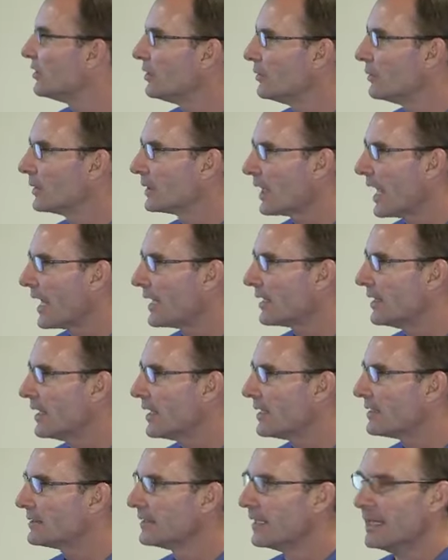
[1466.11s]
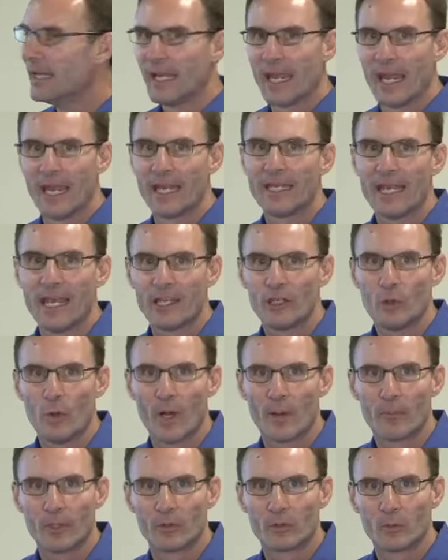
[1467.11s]
to it like this and get you
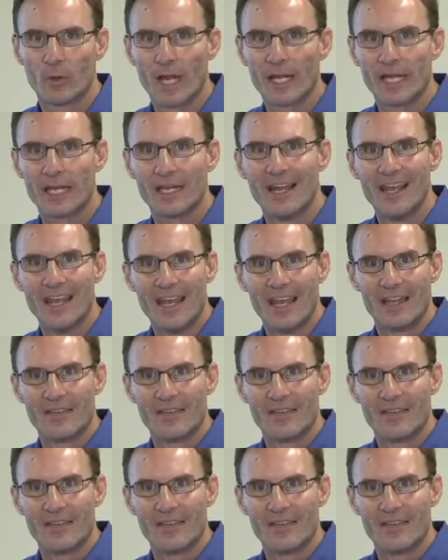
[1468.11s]
up and running.